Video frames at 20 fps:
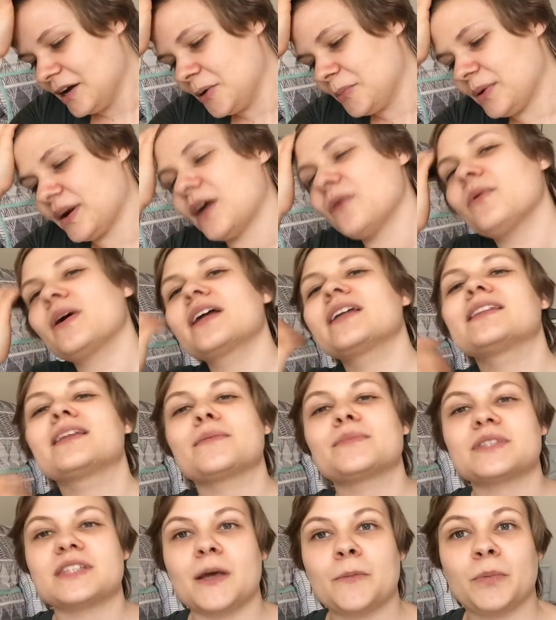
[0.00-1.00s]
But I wanted
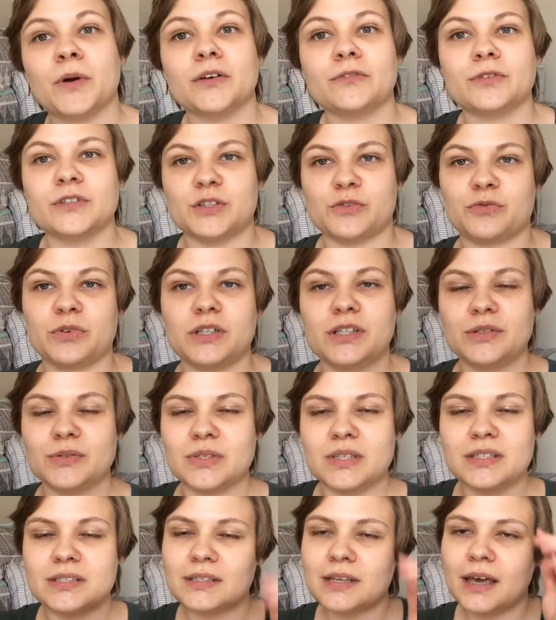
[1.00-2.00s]
them separate for different
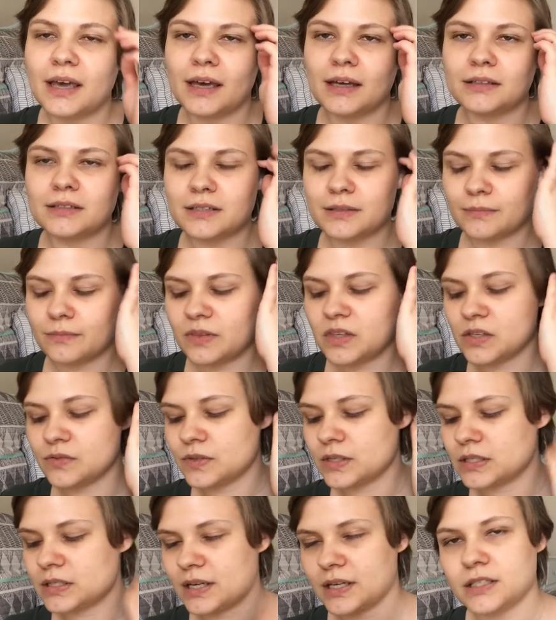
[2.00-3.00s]
uses, and
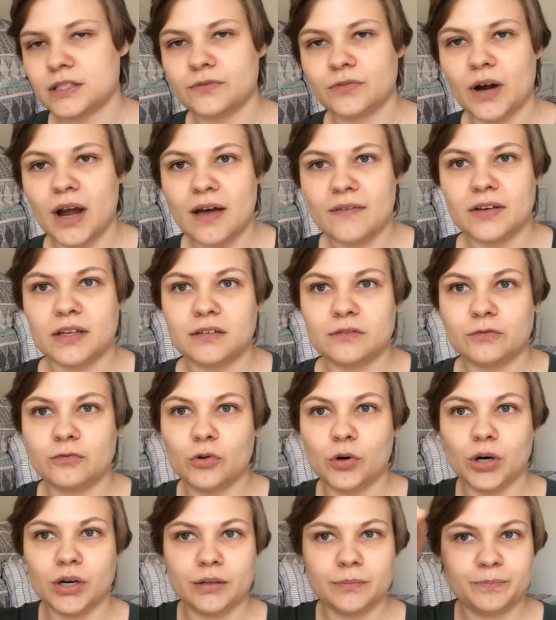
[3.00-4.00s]
Thieves is nice for having
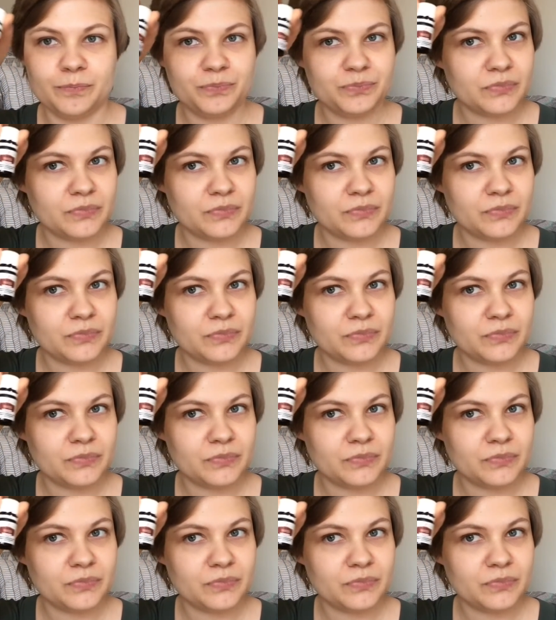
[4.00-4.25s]
for